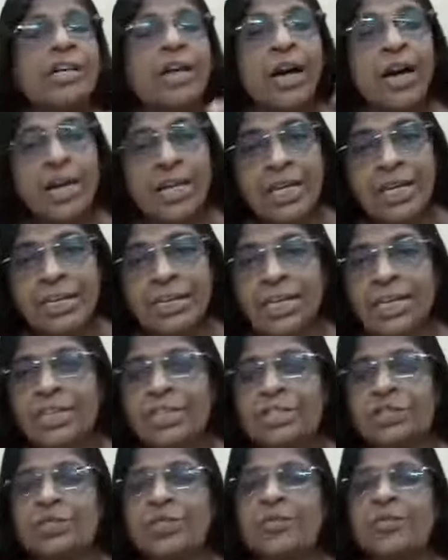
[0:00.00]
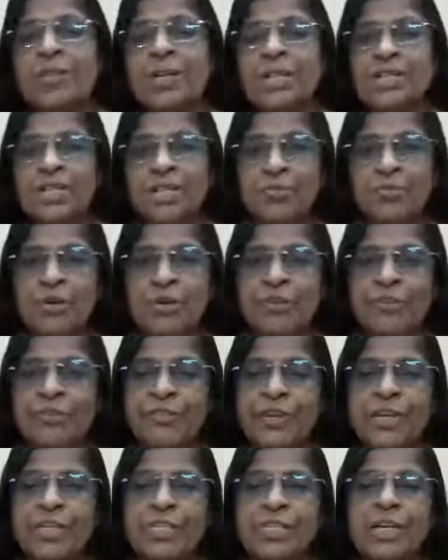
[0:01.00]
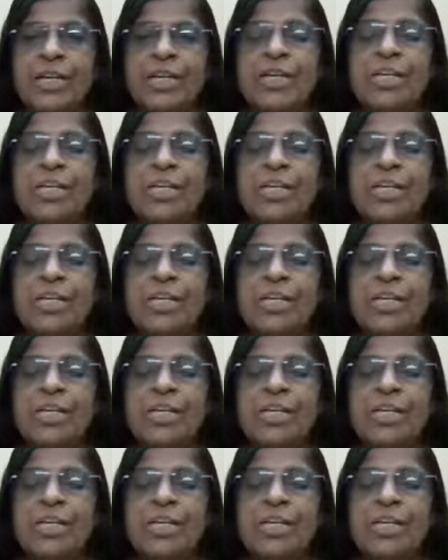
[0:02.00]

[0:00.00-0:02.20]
Again, there is no placebo effect.